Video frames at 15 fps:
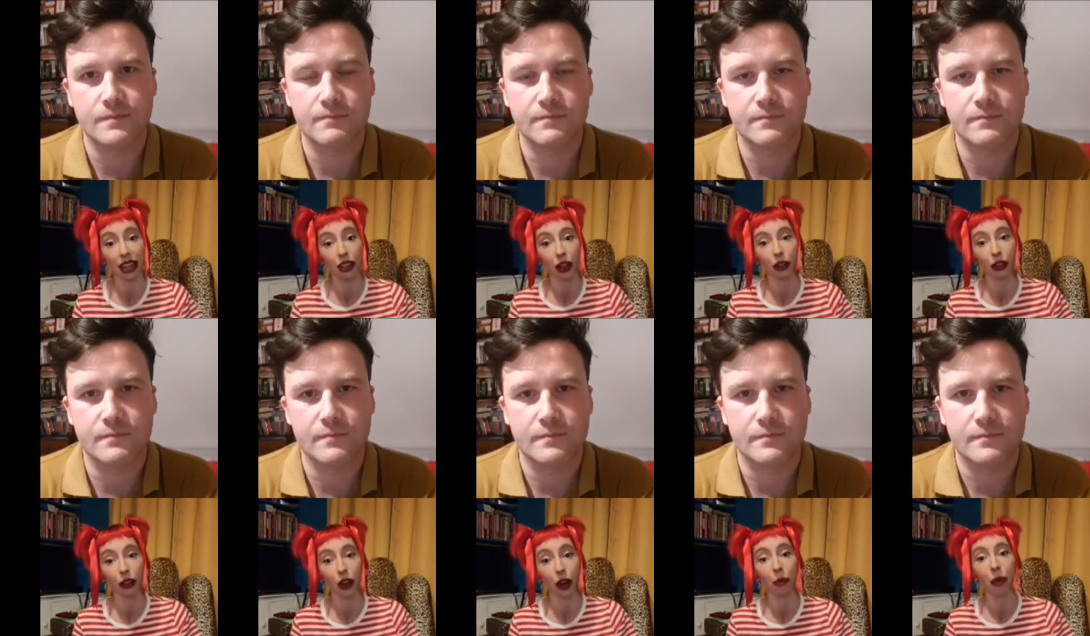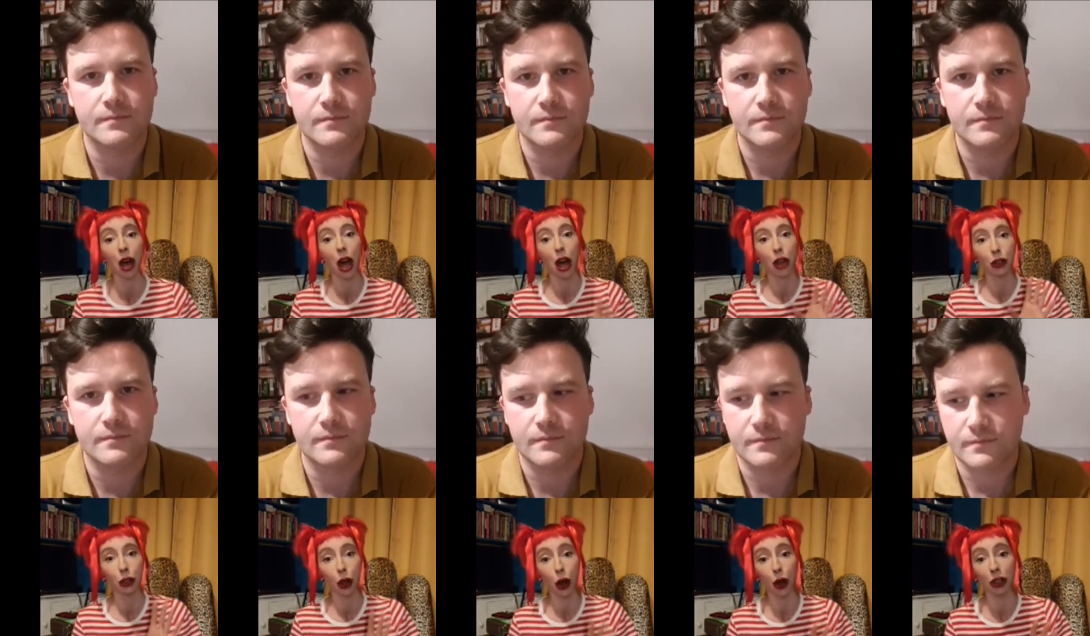Speaker 1: come sword
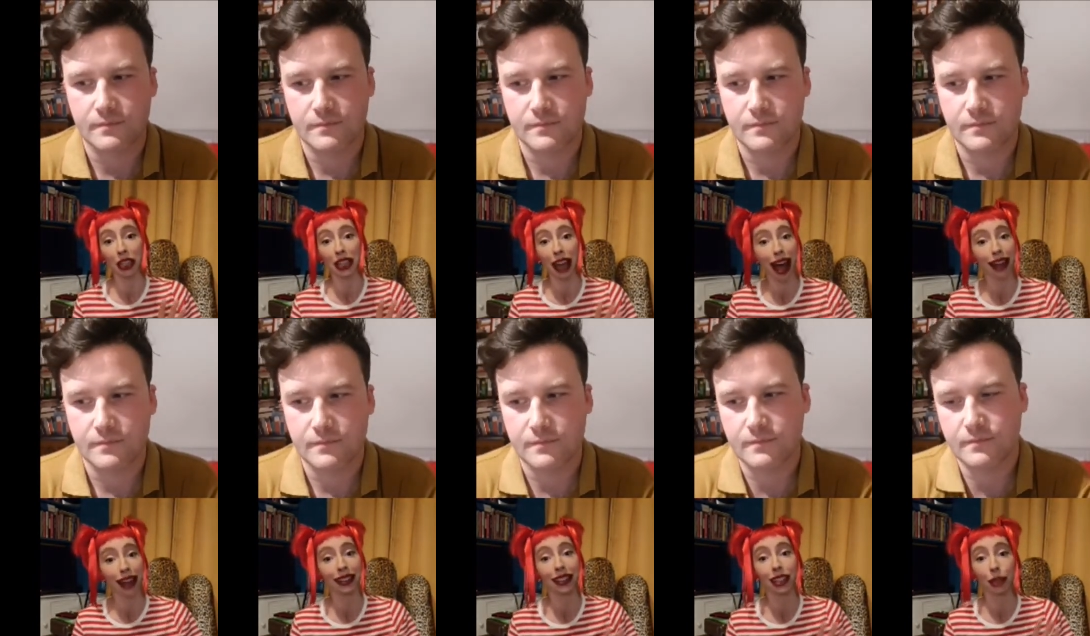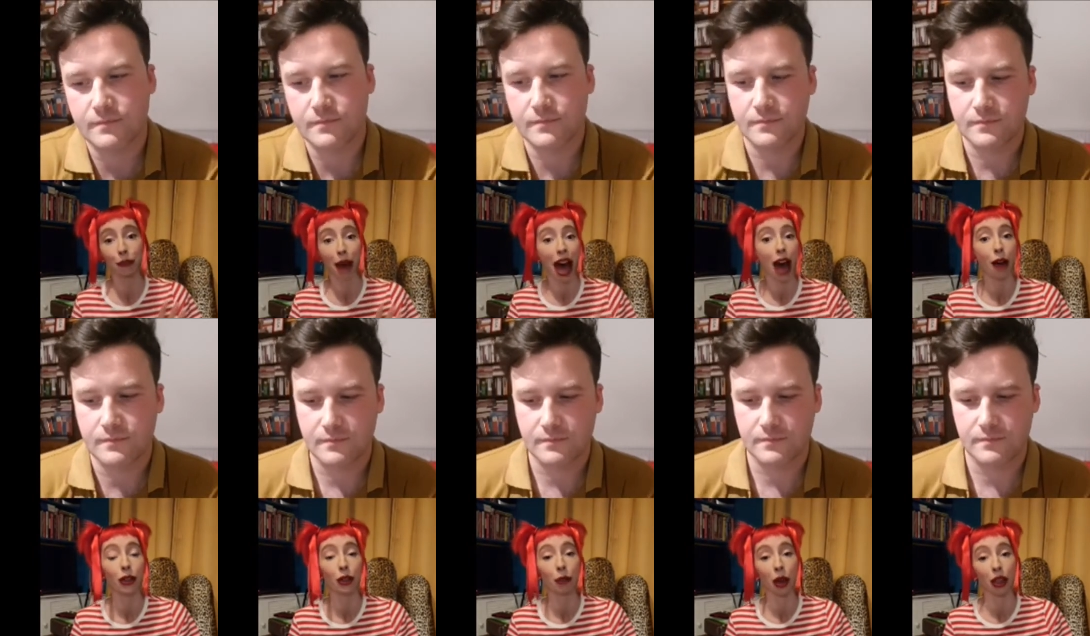in hand to pound upon
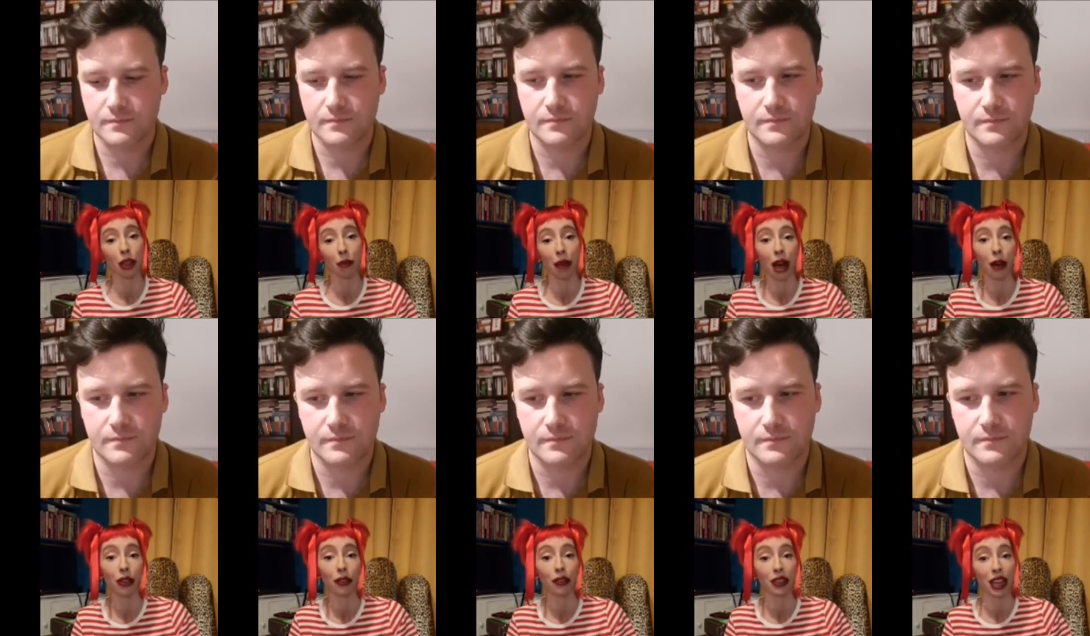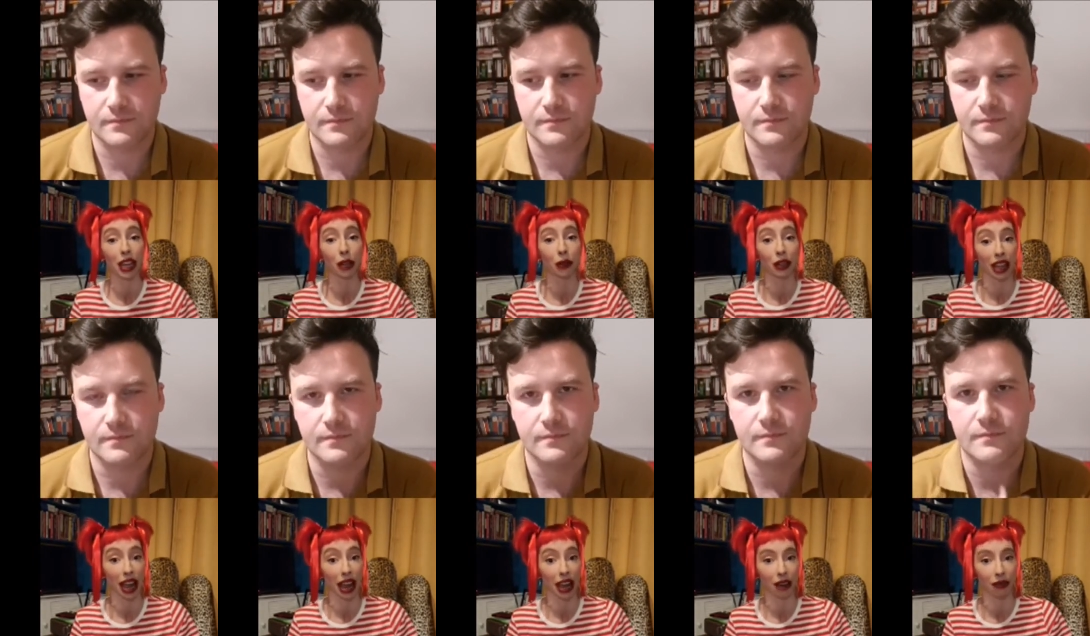the mouth of sacred
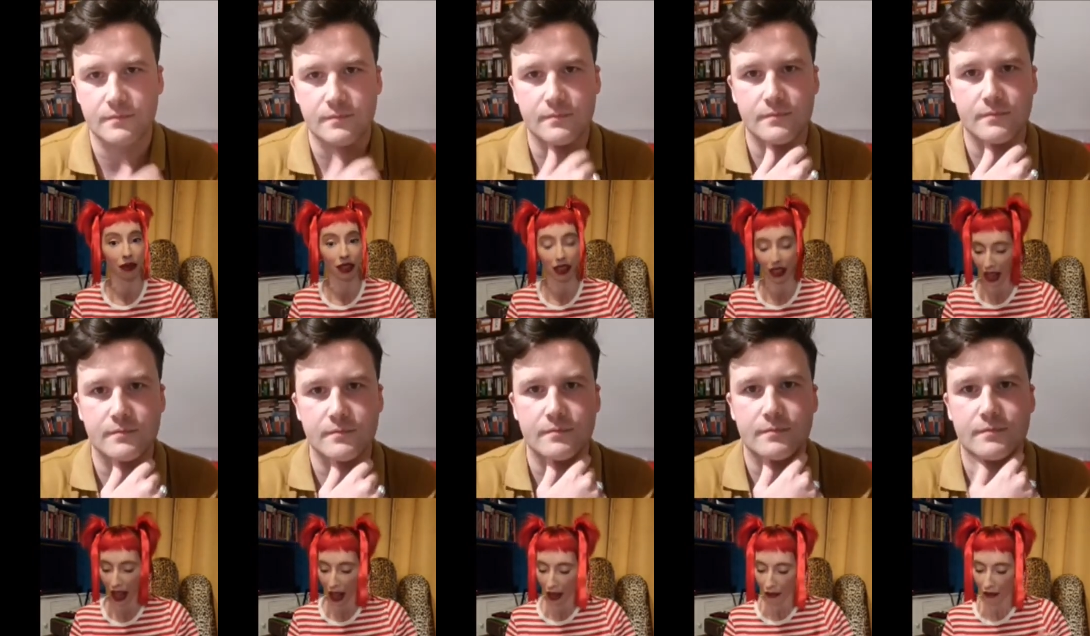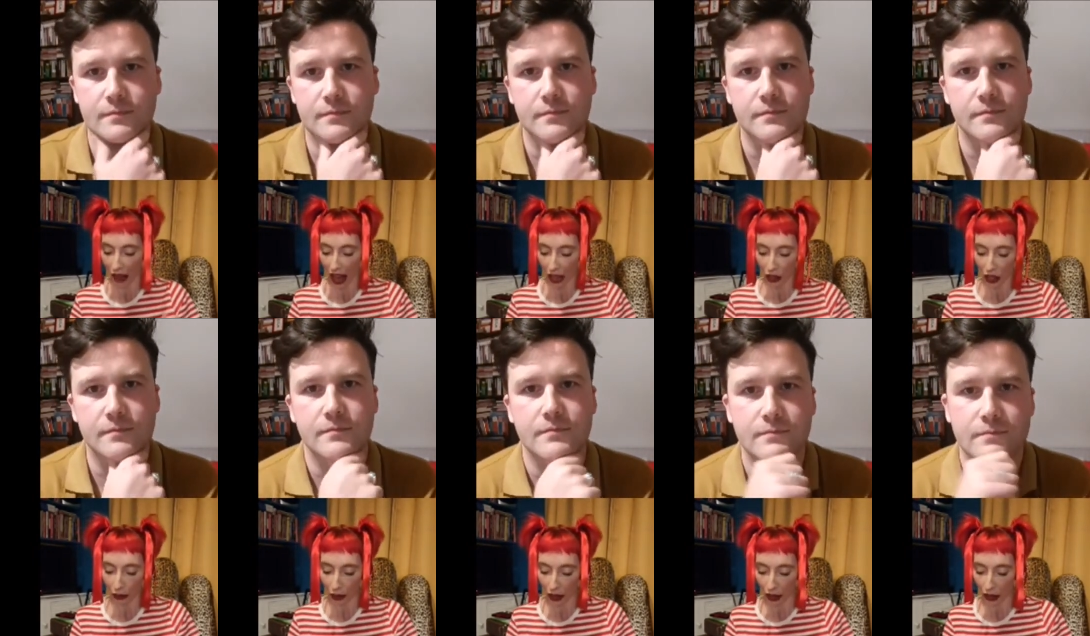caves, fair-cheeked
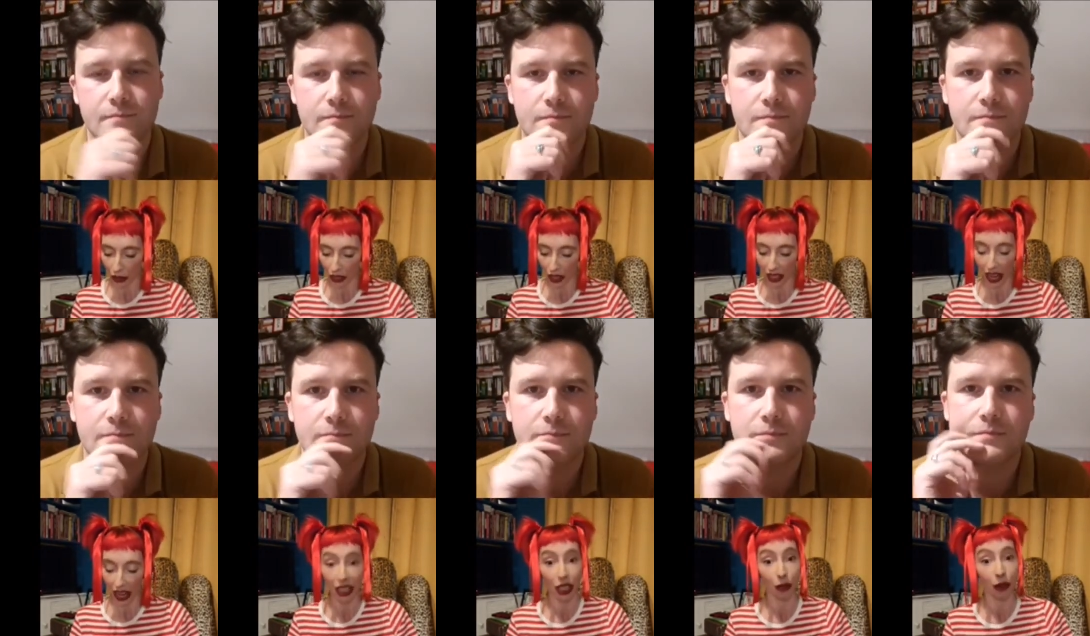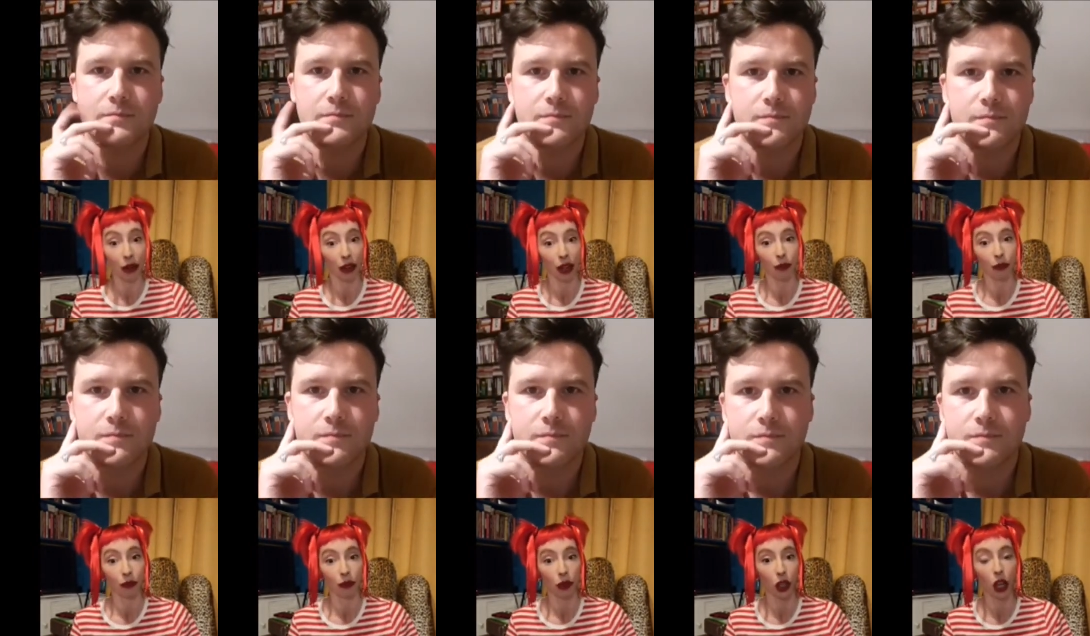Medusa takes a mirror,
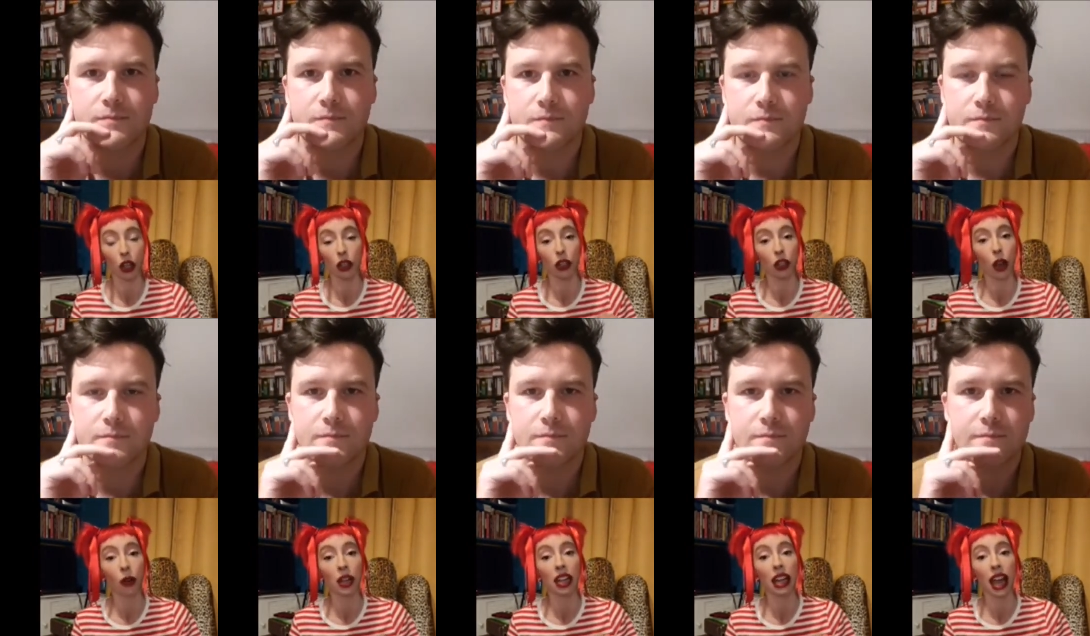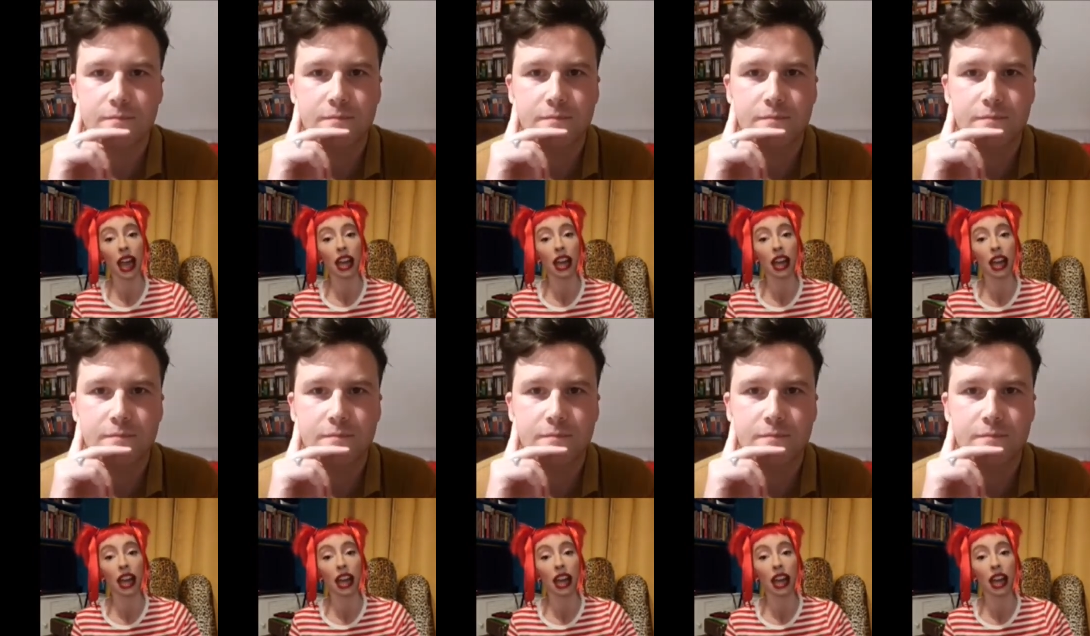turns stony gaze on